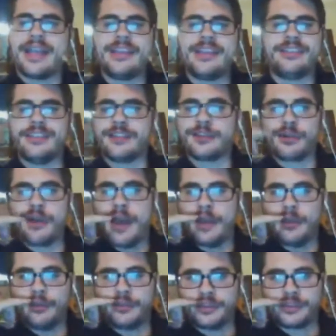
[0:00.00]
He's in the
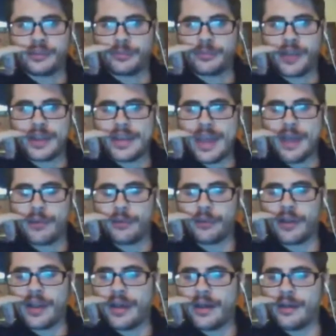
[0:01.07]
Toronto system right now
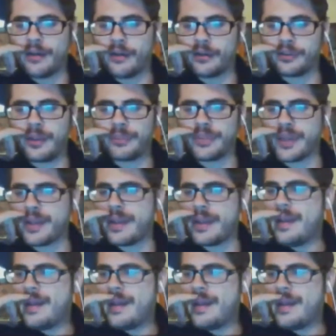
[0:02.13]
or something.